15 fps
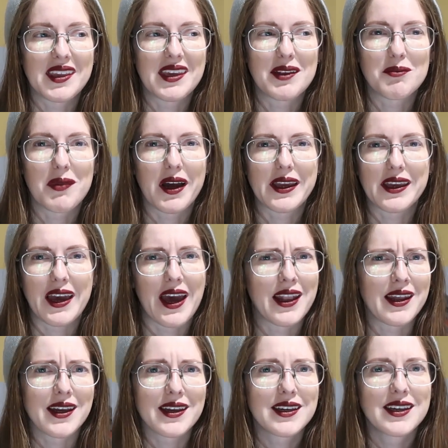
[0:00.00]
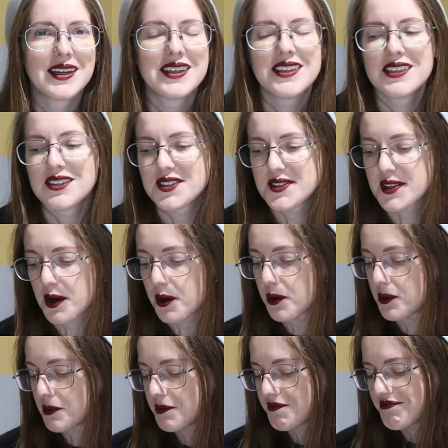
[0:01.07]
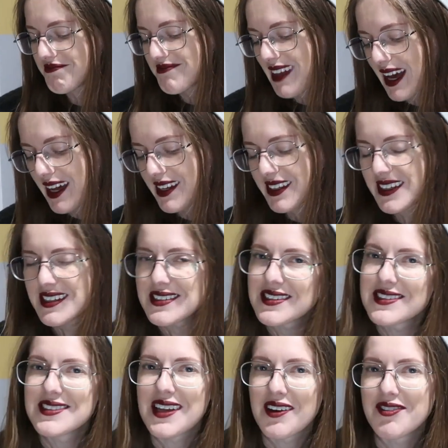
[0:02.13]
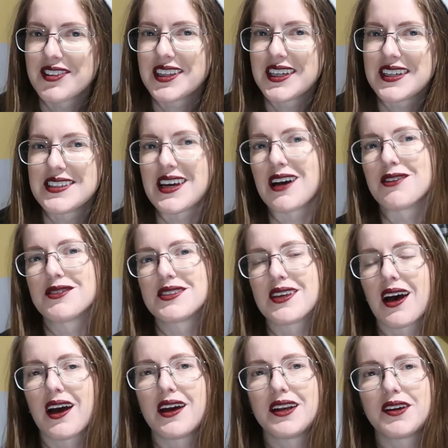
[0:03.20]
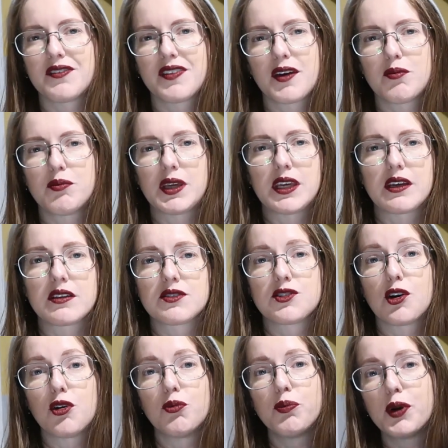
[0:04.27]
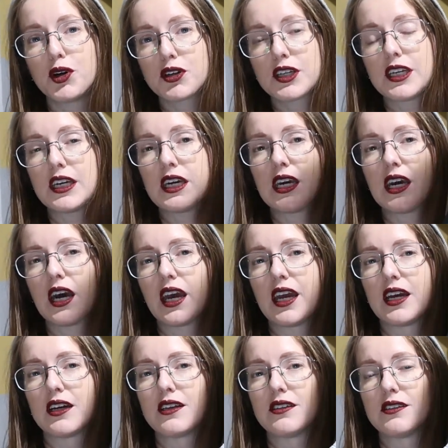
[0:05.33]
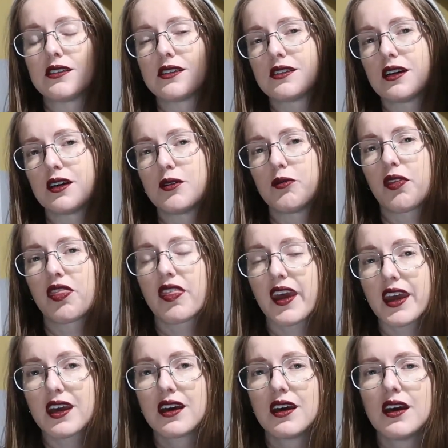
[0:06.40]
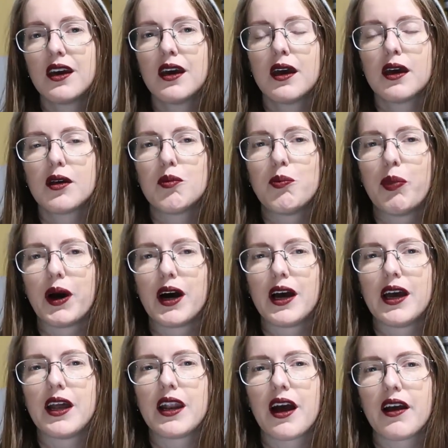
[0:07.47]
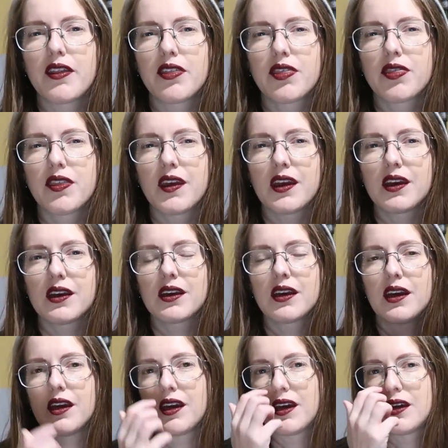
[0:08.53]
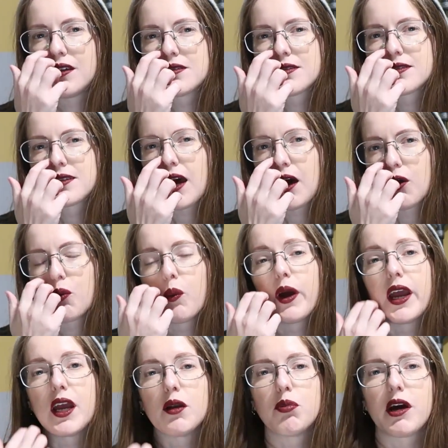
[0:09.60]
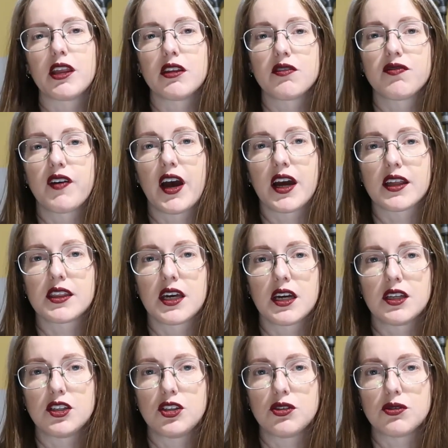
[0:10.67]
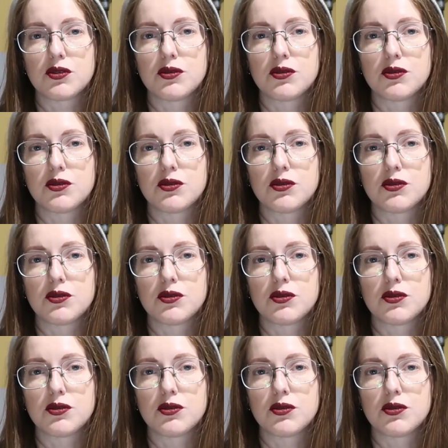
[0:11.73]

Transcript: in my attic. So that is definitely a downside of them being so bulky and thick. But I think it's outweighed by the fact that